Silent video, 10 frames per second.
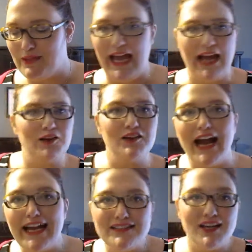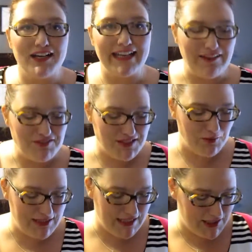categorize her gifts. So
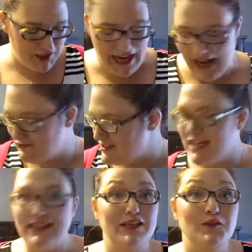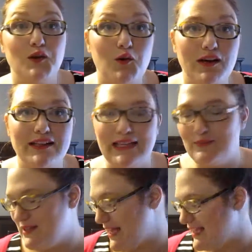we did the crafts and the unicorn
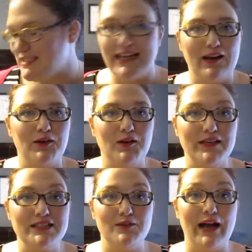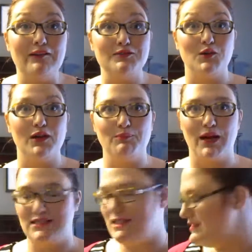themed things and now we're going to outdoor
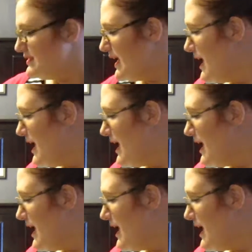presents